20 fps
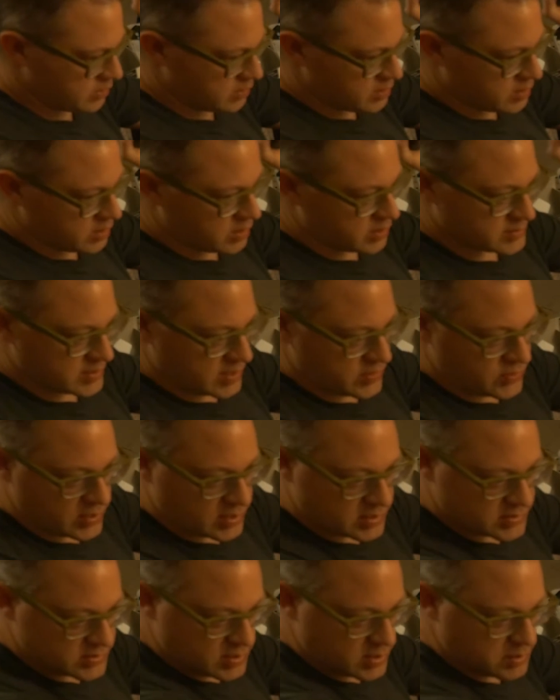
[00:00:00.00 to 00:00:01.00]
because I
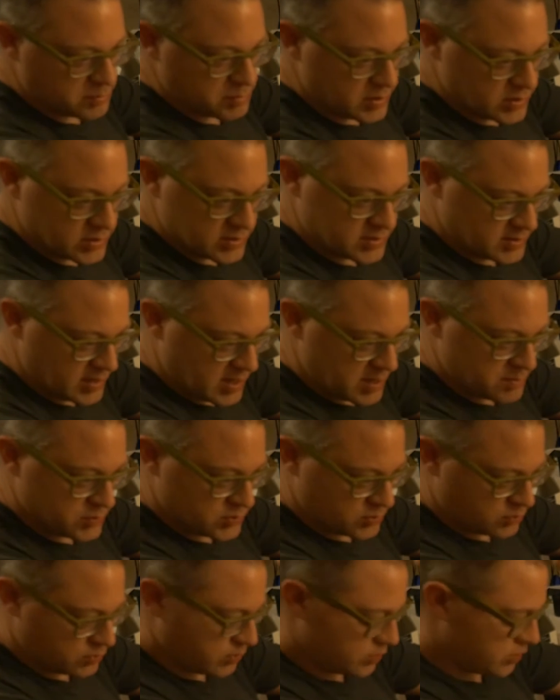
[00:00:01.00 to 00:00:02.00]
think it's going to be the same
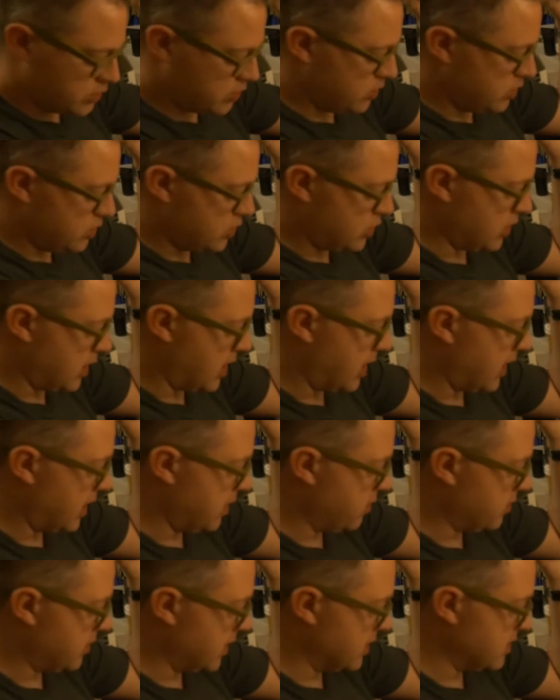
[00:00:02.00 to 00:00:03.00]
sort of shot I
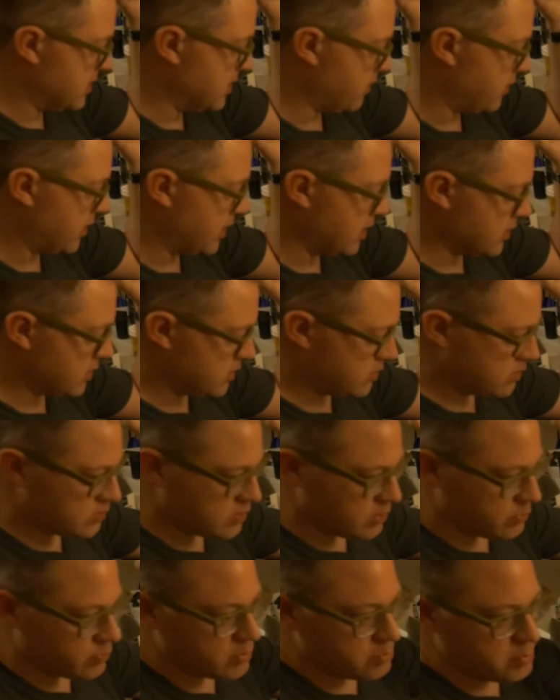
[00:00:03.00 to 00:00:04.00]
get with A7S.
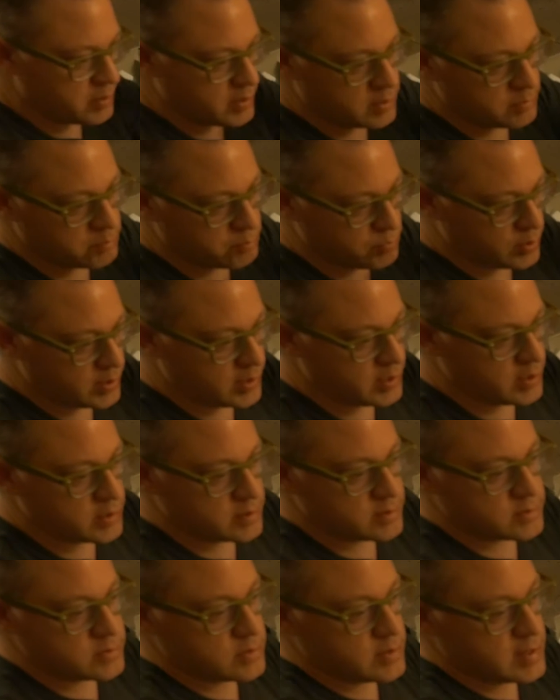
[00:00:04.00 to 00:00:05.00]
So I want to bring
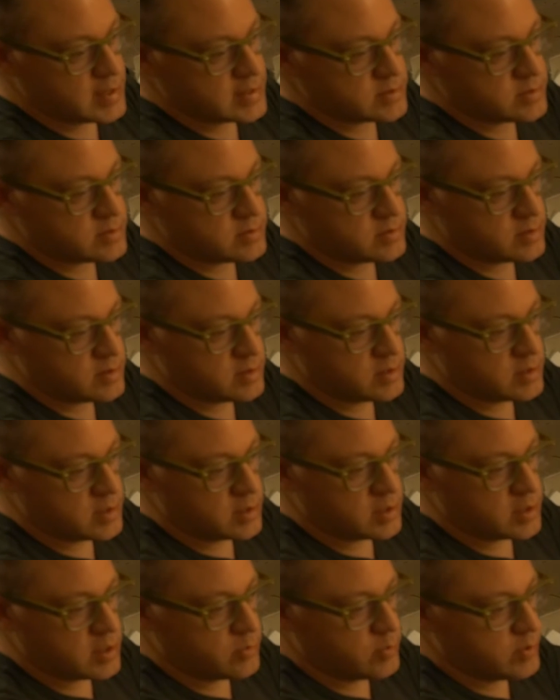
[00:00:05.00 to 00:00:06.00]
it. So that's
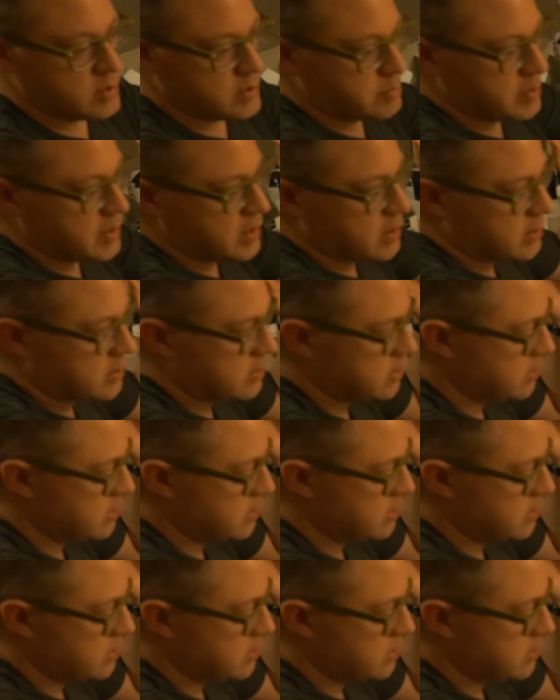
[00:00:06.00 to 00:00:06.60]
going in the back.